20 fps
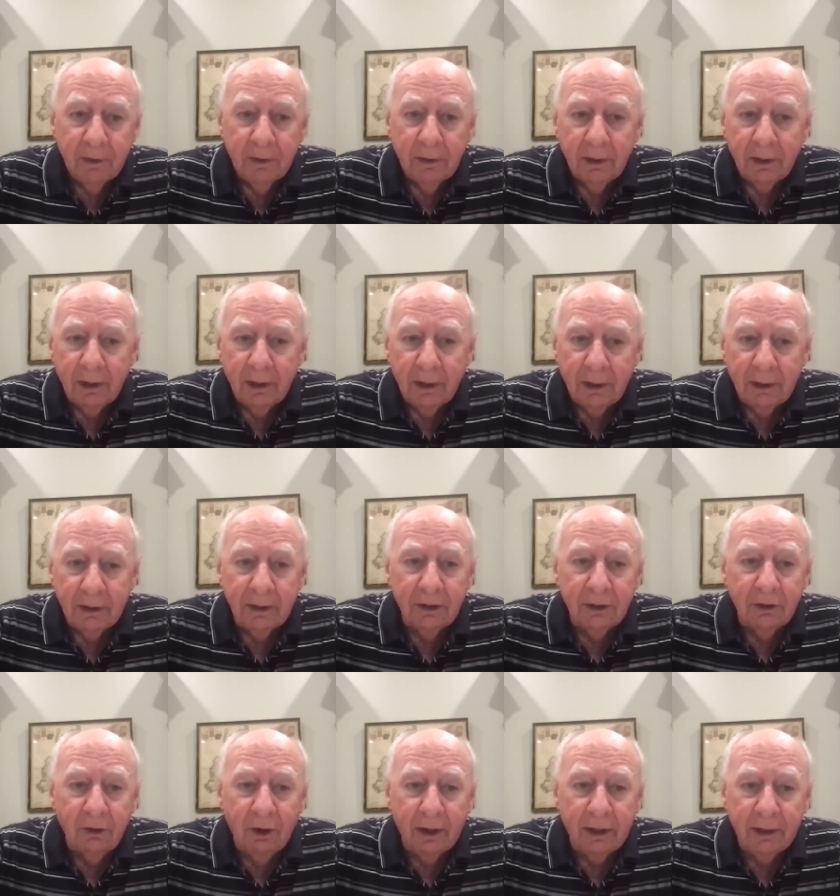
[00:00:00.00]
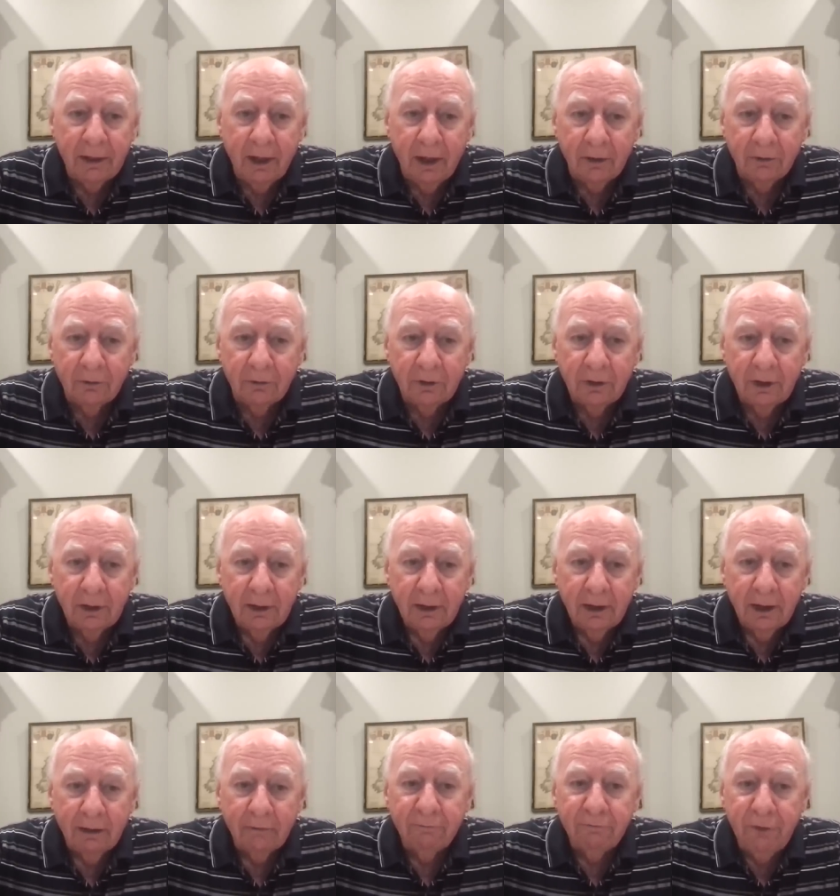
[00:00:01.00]
uh, in 1900,
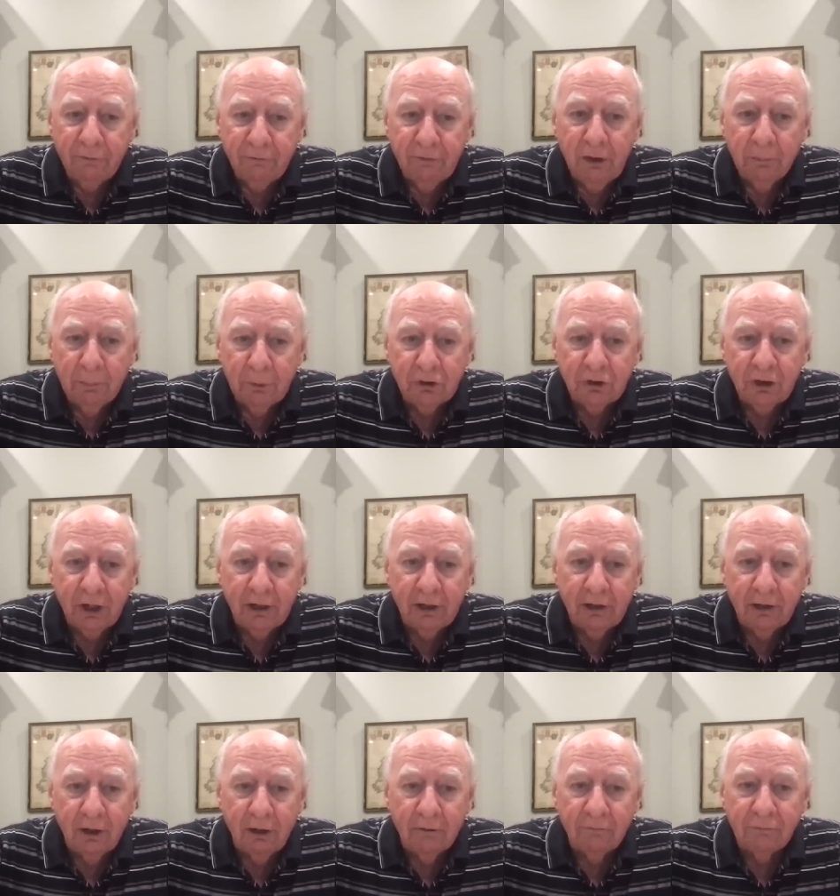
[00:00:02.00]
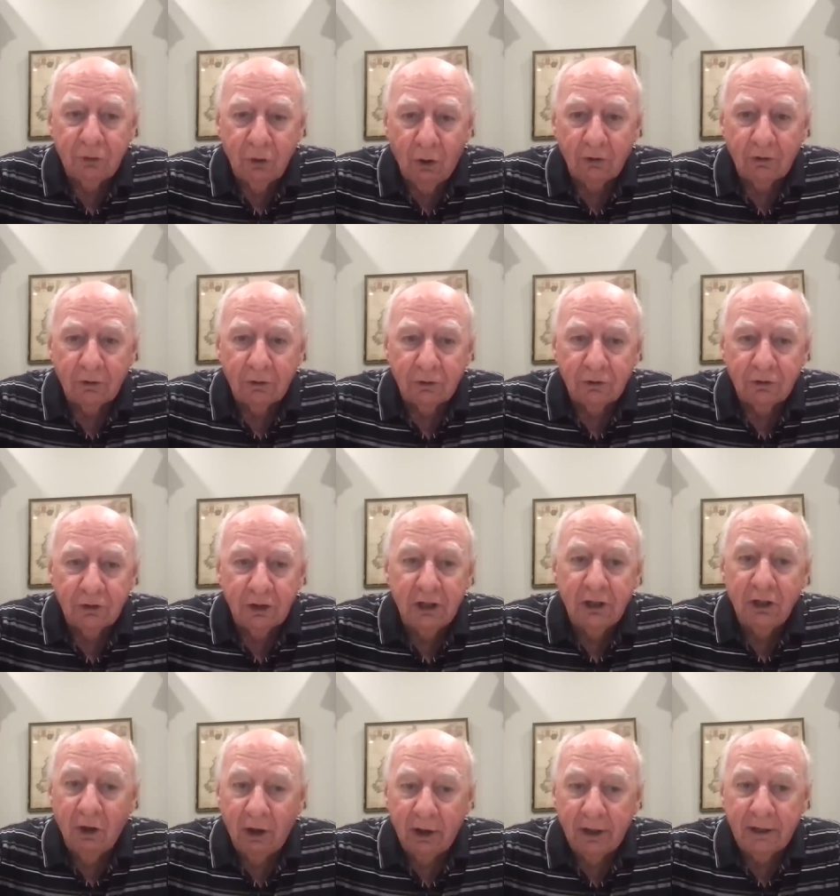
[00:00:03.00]
and 50% of doctors in
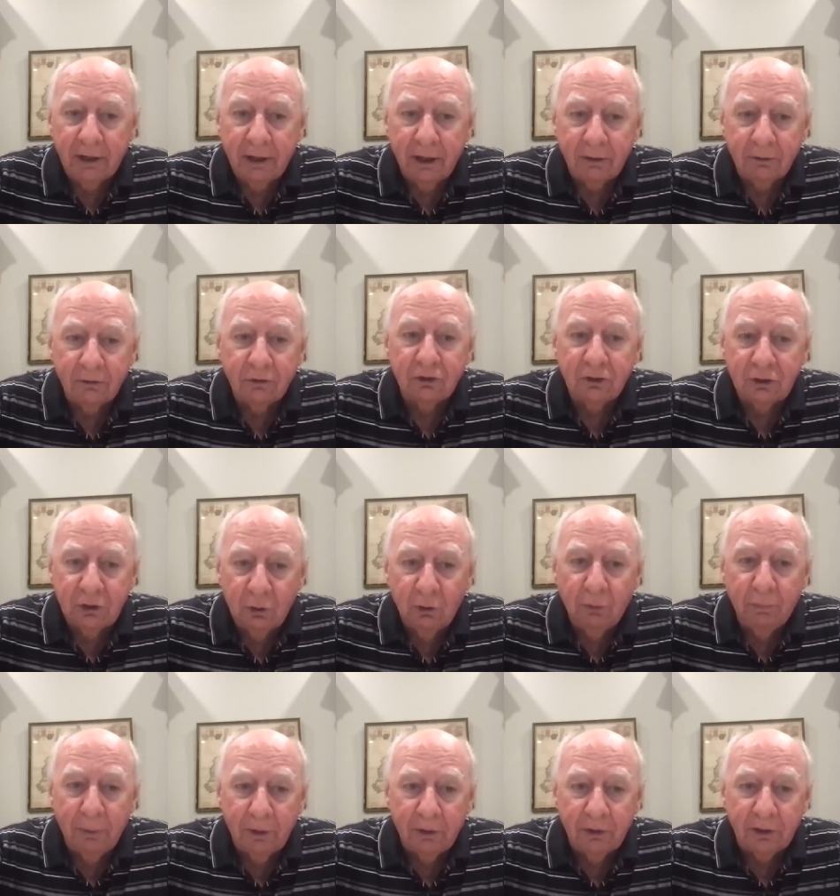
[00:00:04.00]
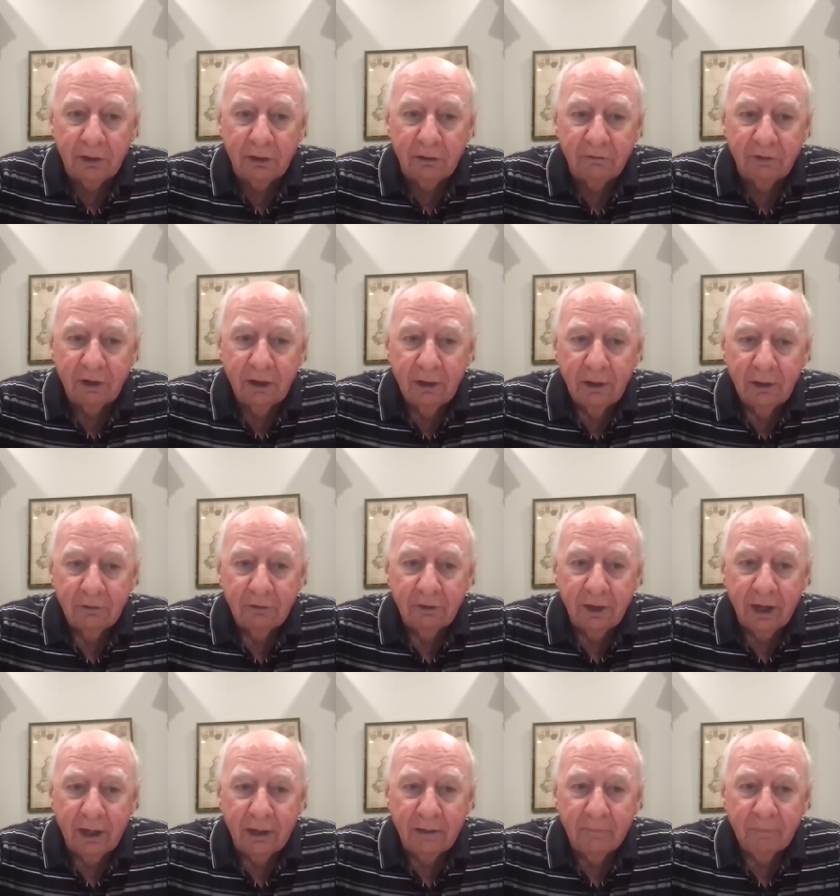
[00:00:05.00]
1900 still believed
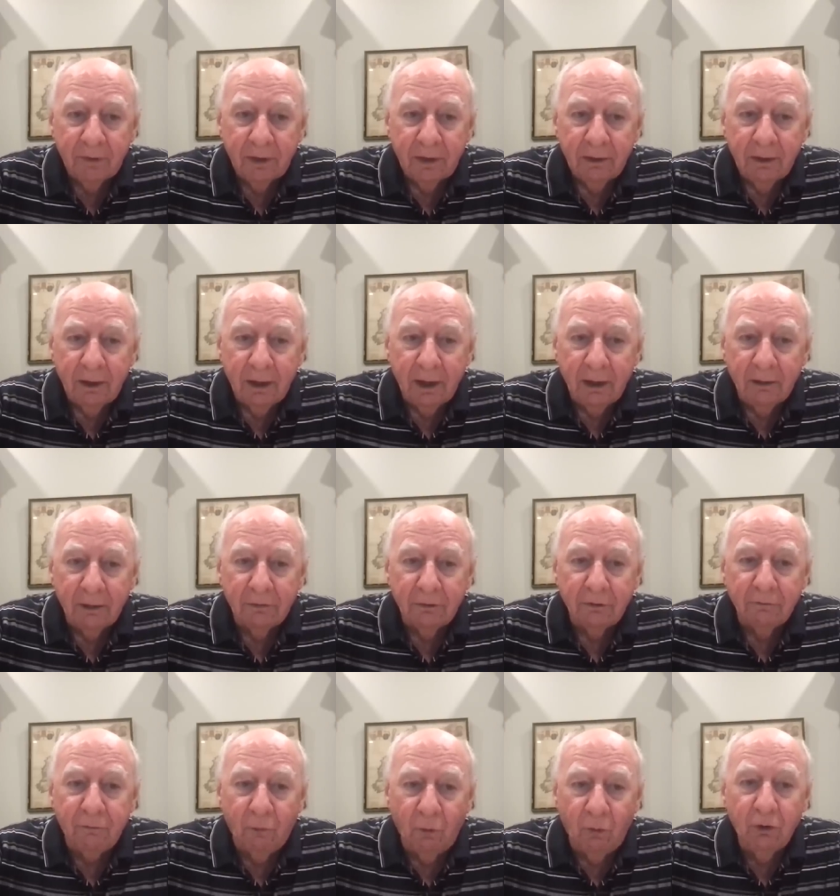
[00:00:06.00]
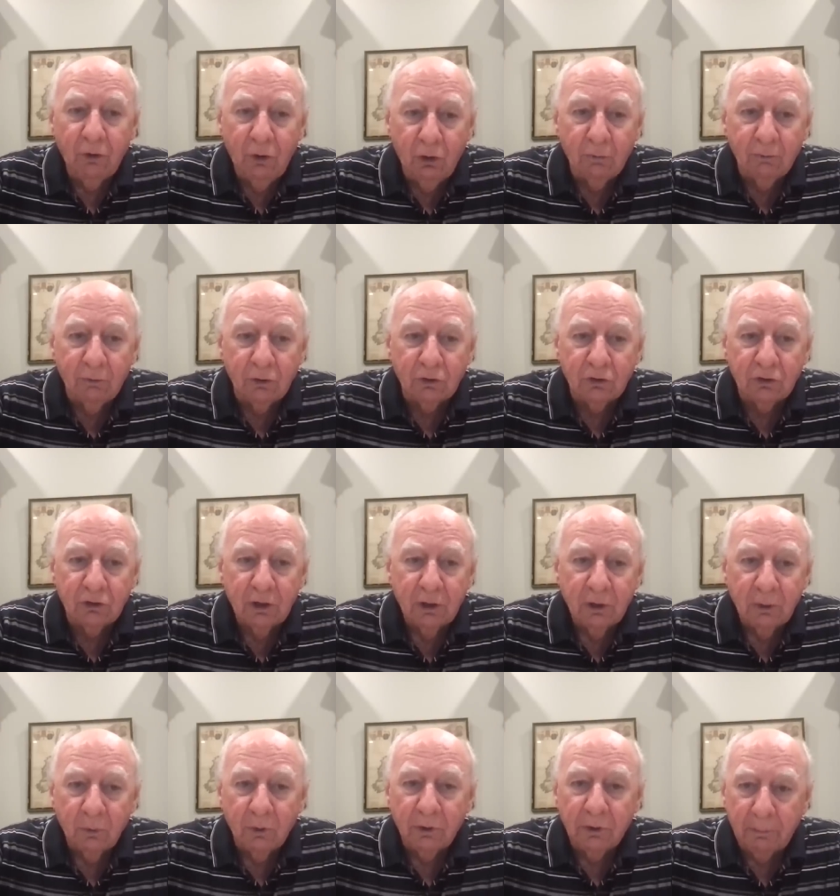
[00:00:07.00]
that uh, the four humours
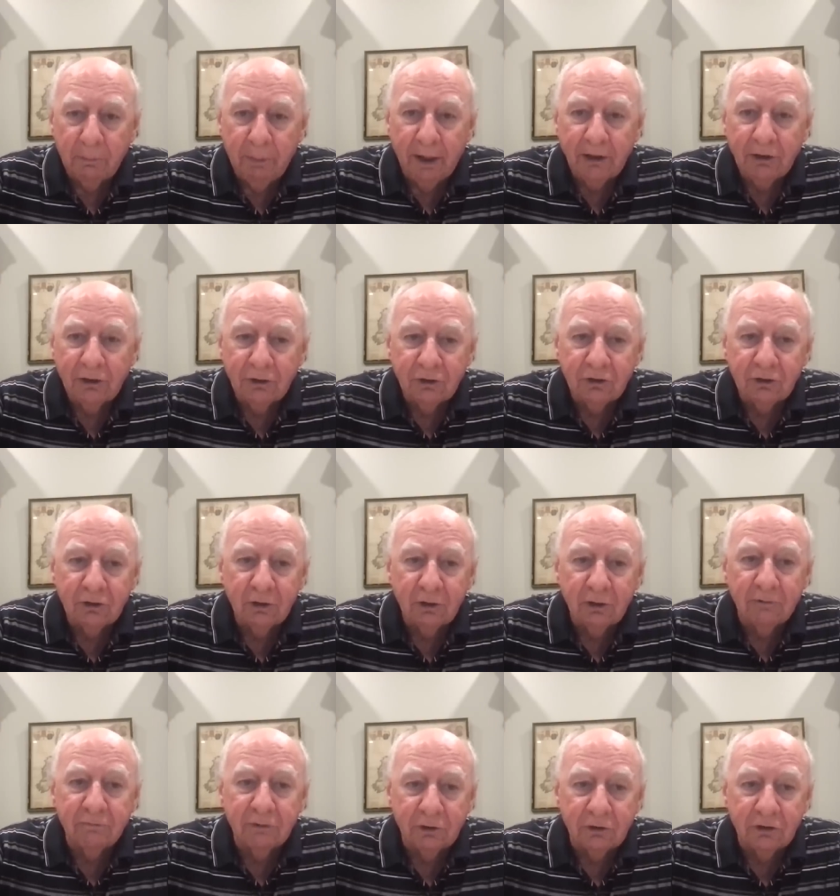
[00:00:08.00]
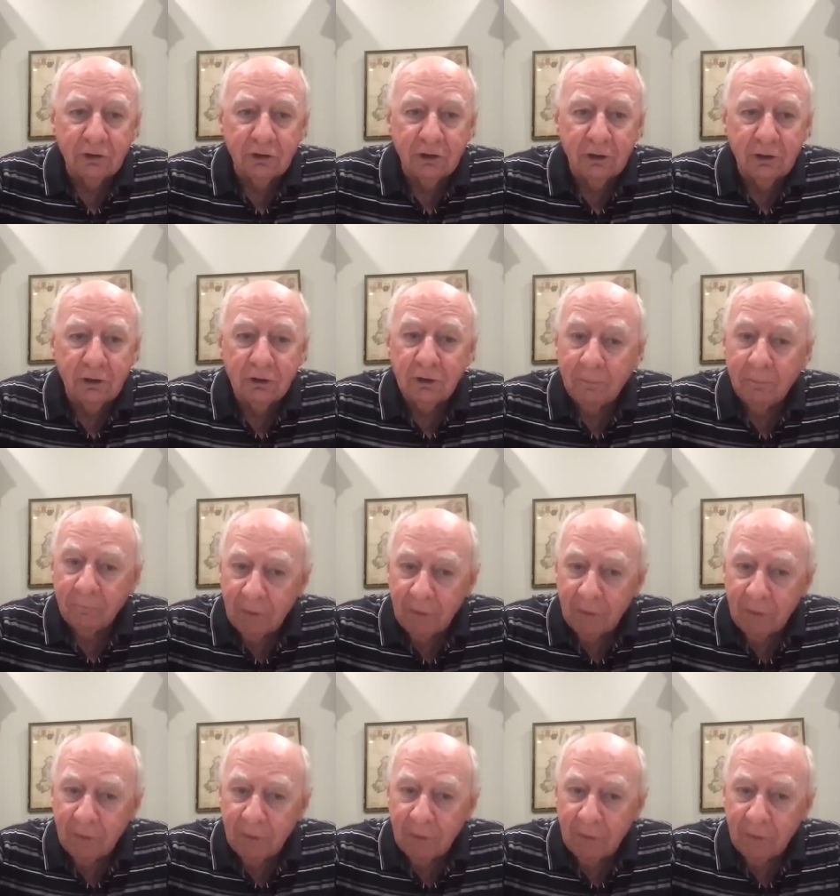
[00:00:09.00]
were the basis of disease.